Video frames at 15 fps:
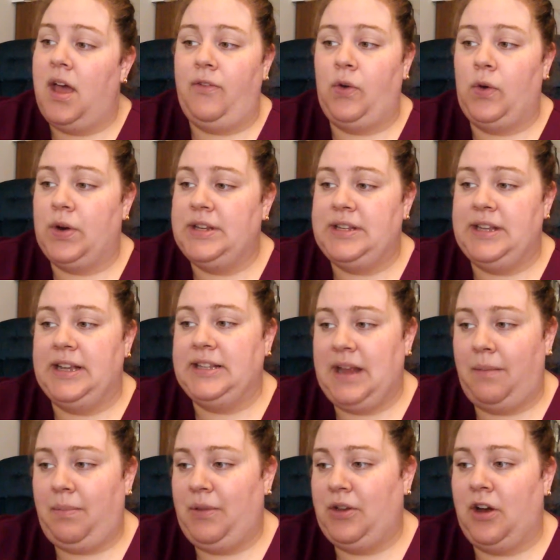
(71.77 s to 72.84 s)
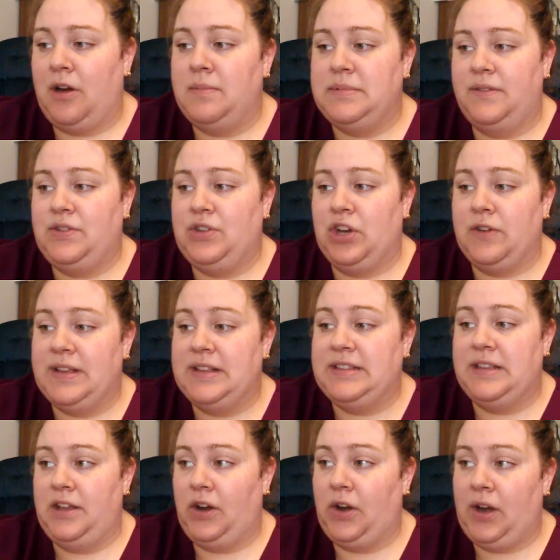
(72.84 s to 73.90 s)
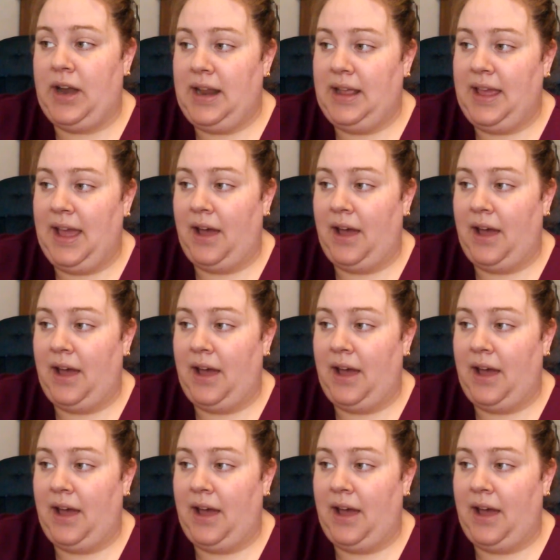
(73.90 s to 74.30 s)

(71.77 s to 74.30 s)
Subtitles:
Of course, accept the terms of service and then create